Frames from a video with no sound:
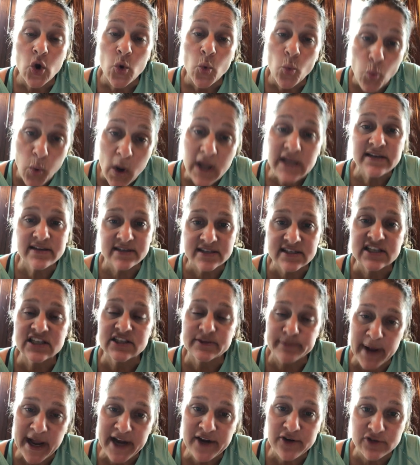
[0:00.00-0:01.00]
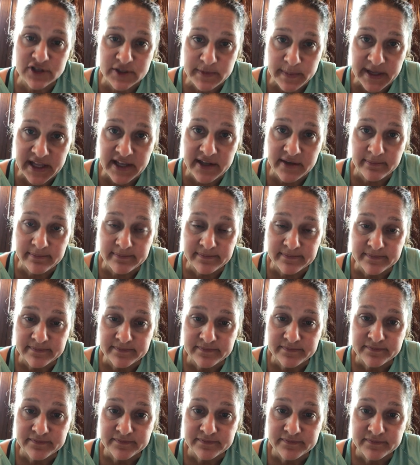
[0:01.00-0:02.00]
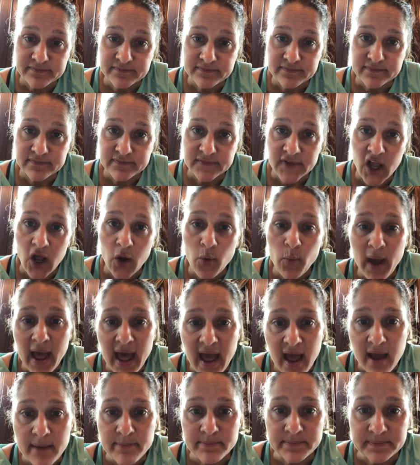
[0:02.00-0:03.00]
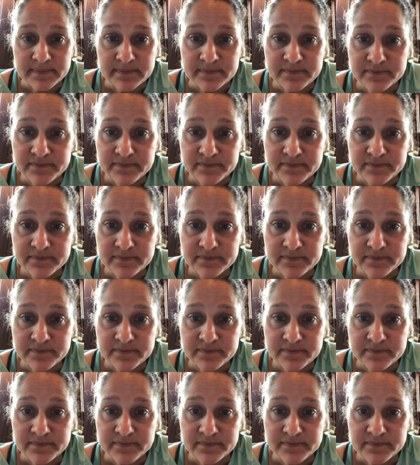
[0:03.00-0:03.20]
What does the spider spin? A web.